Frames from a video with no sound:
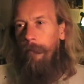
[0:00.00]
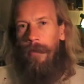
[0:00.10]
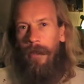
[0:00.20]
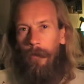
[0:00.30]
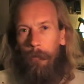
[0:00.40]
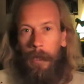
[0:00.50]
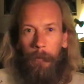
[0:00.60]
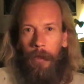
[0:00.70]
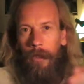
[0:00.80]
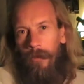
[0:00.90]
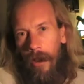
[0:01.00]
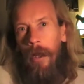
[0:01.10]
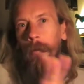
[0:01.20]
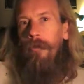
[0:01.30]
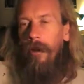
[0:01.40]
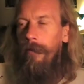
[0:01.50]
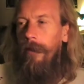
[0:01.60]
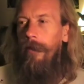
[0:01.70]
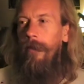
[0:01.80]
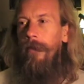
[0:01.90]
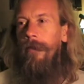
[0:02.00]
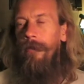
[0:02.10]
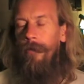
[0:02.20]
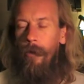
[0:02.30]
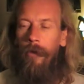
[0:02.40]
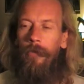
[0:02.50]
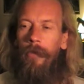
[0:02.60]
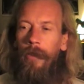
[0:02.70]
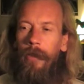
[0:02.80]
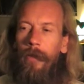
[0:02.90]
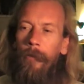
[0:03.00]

These people are time travellers. It's quite funny.